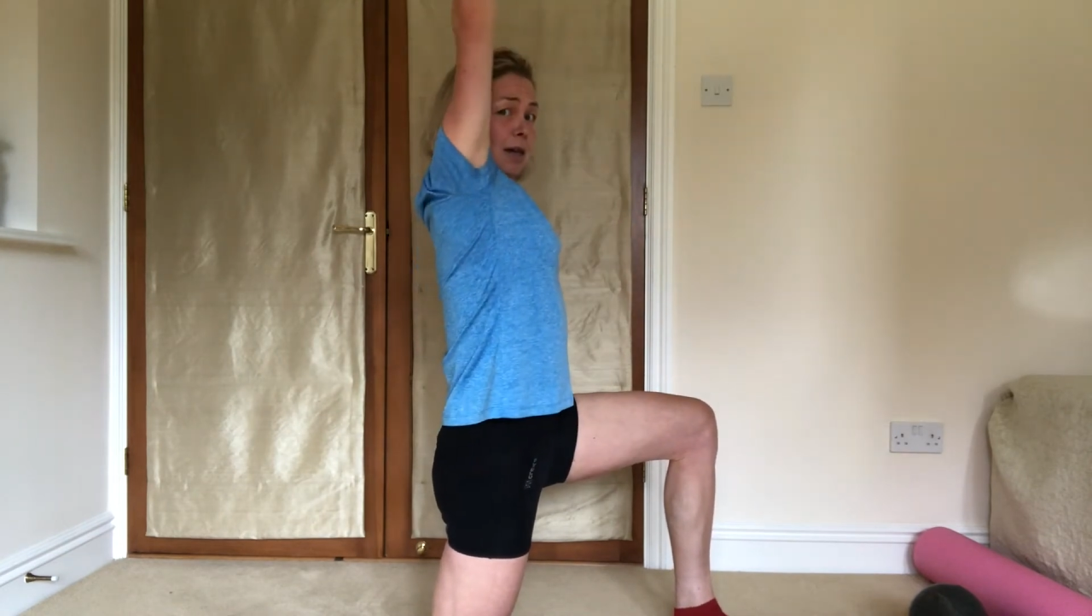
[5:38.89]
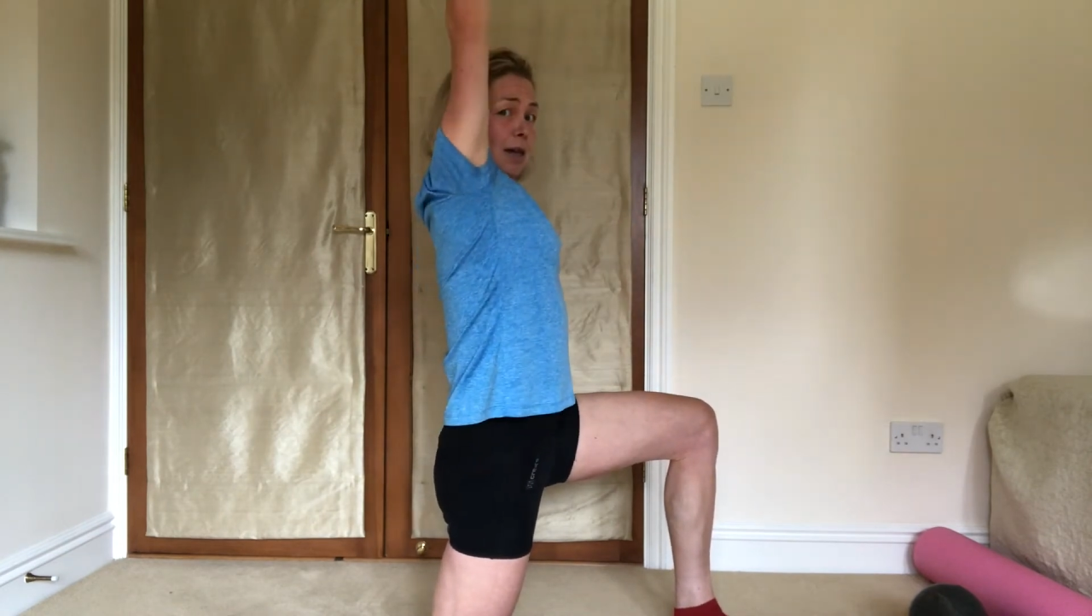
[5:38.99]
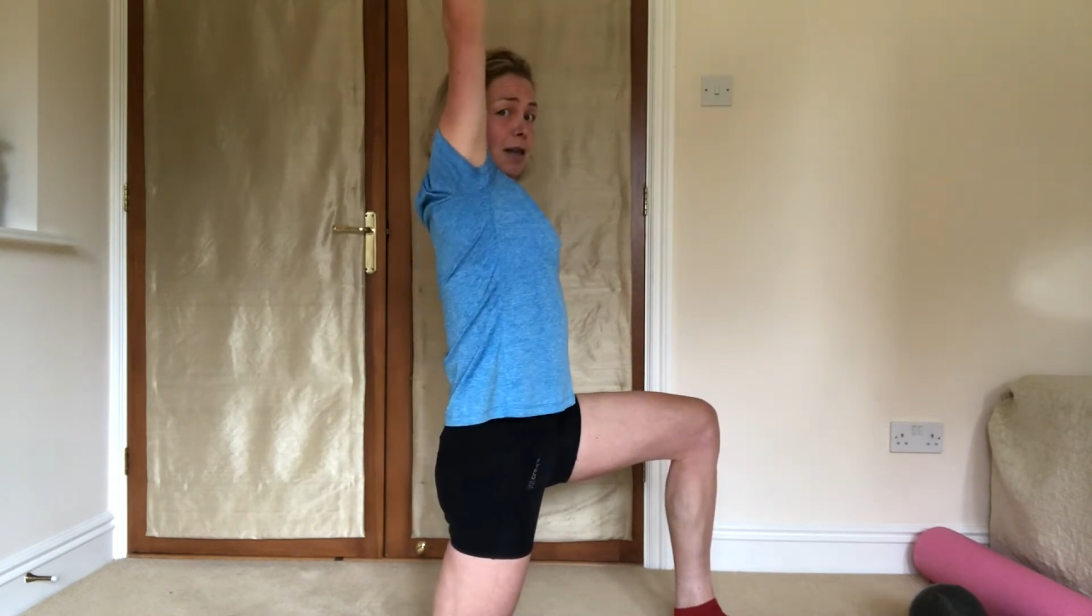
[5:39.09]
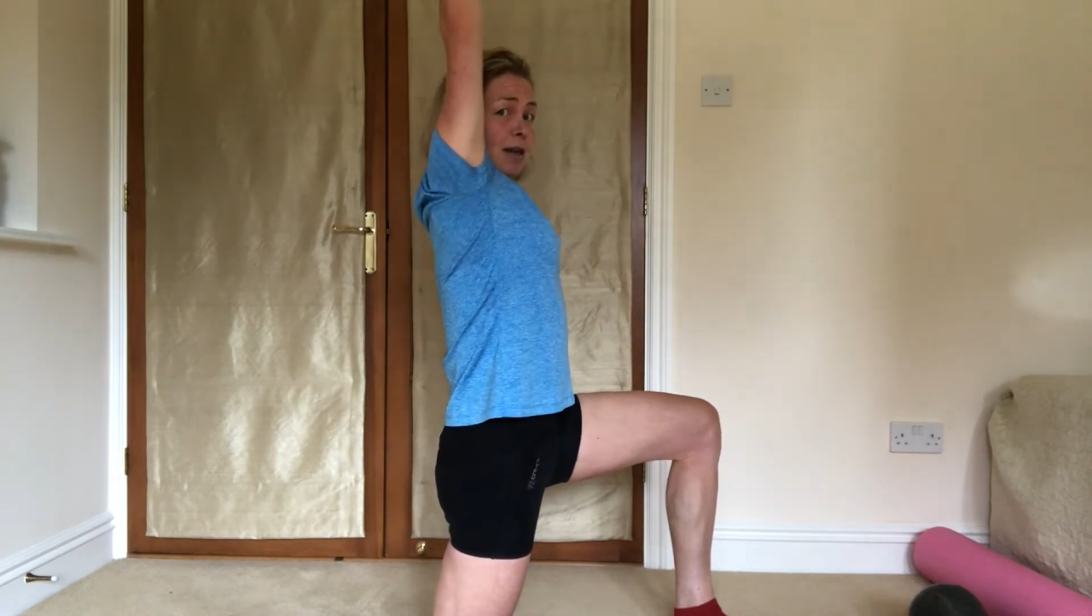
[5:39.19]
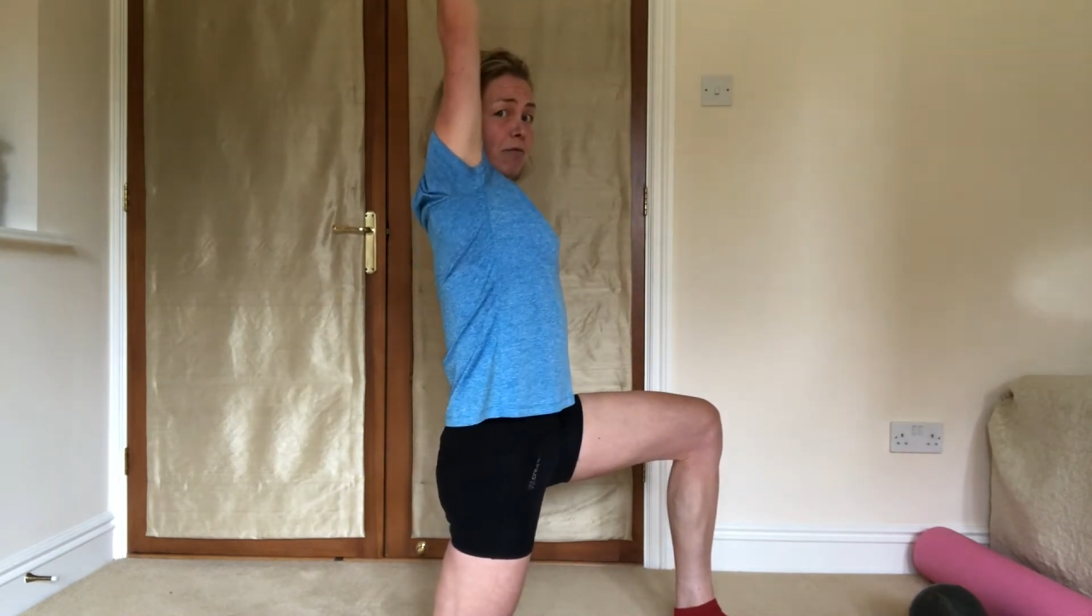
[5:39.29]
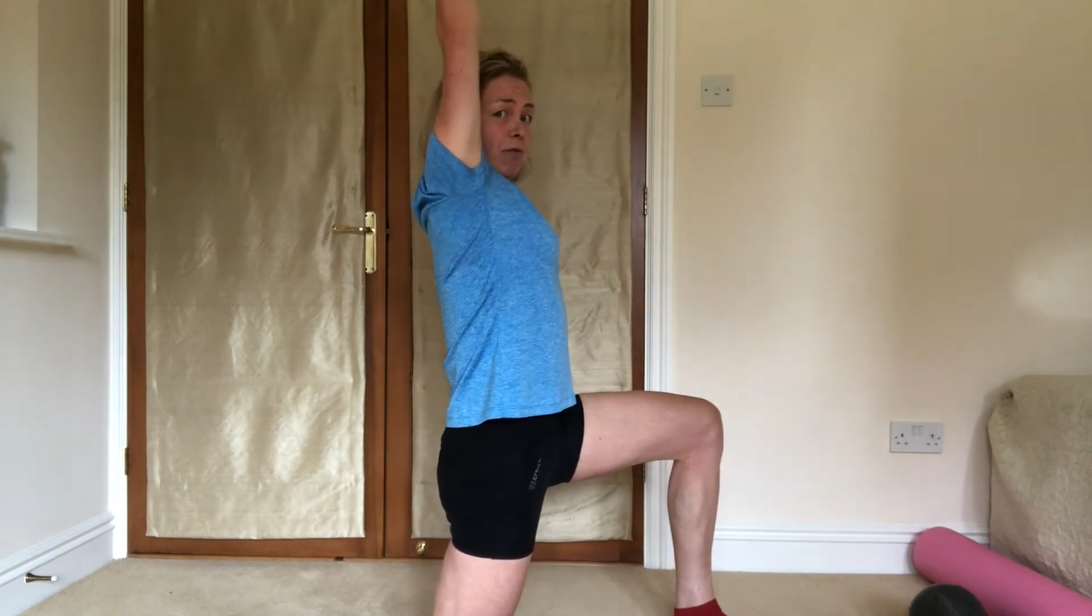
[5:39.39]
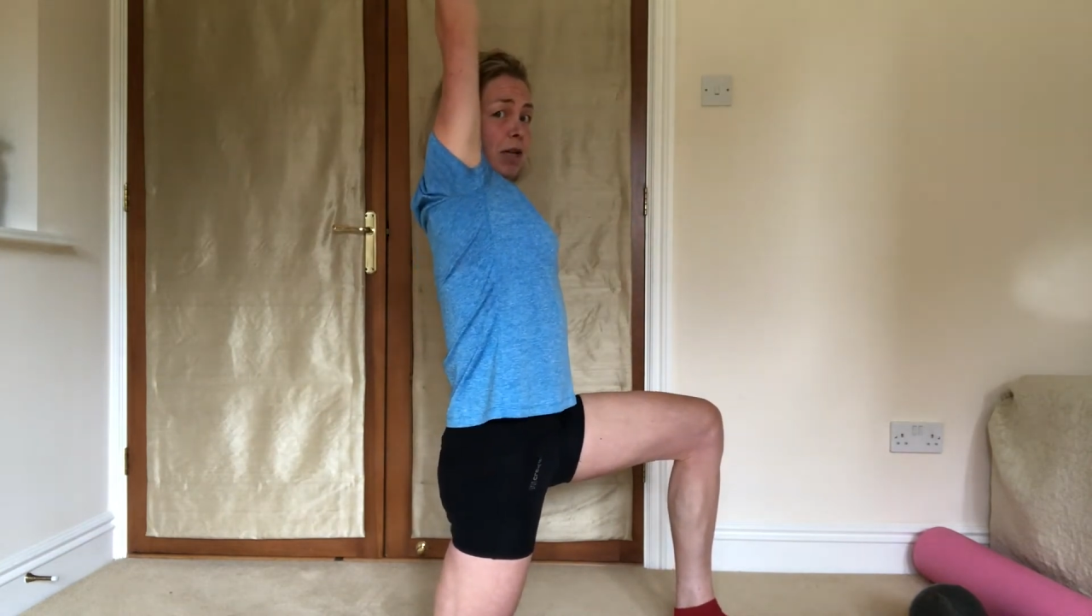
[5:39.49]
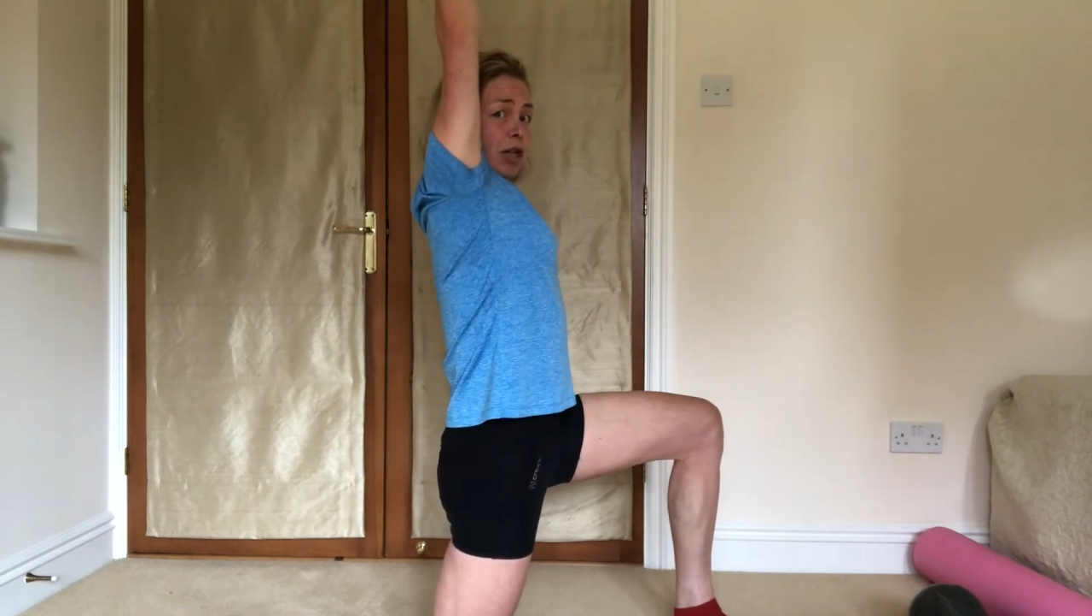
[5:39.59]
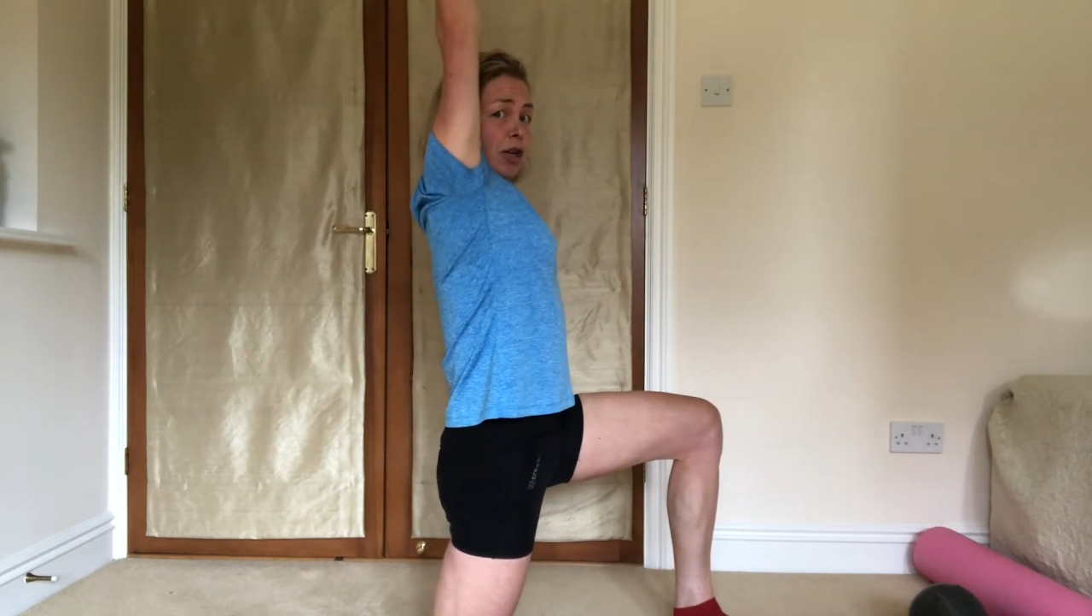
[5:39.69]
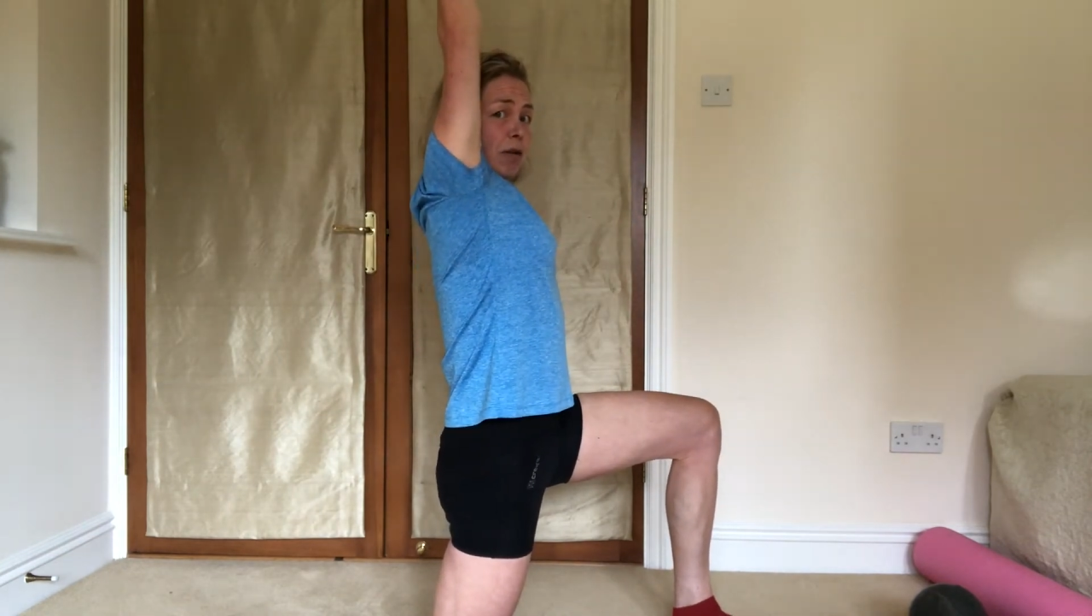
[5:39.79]
and then
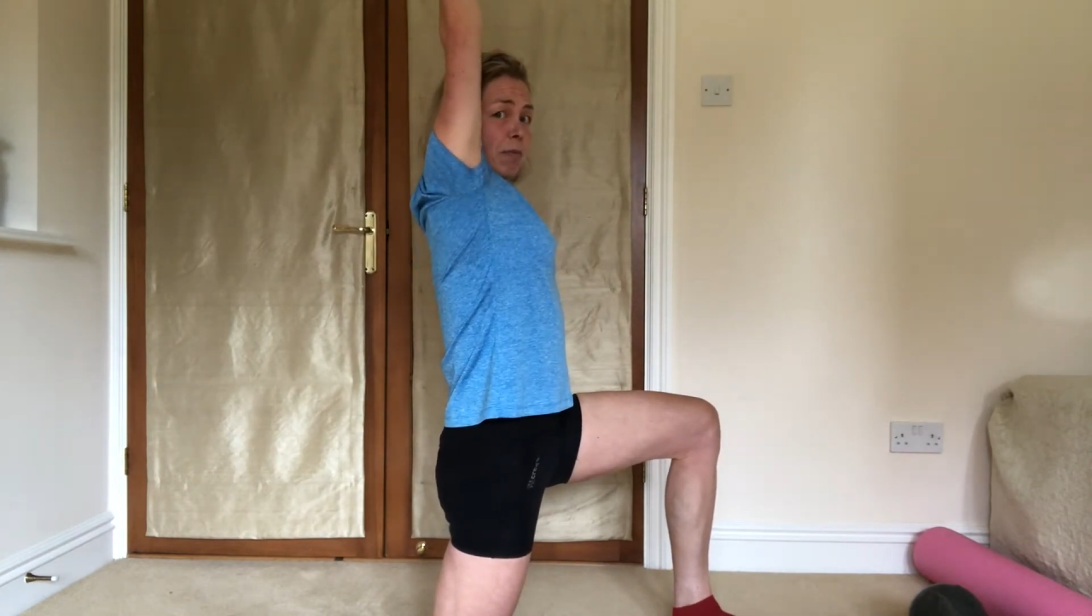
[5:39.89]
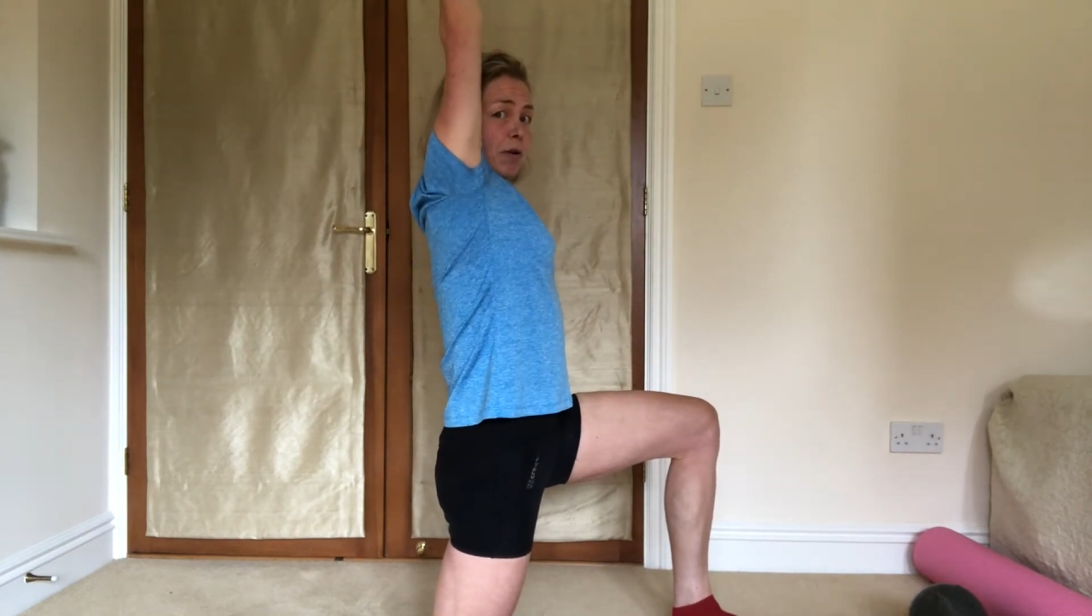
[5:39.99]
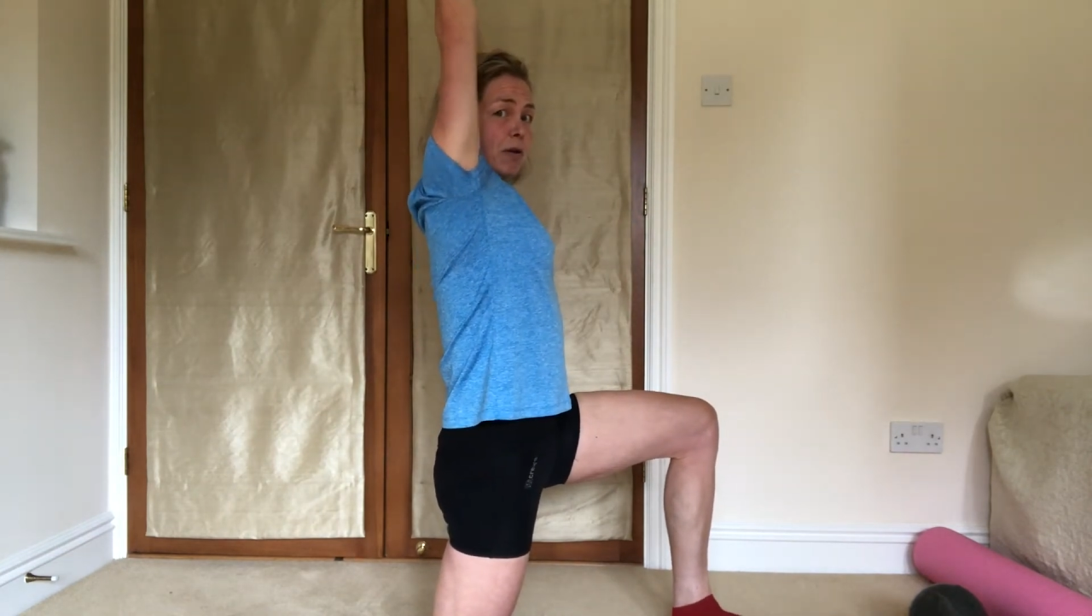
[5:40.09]
reach up,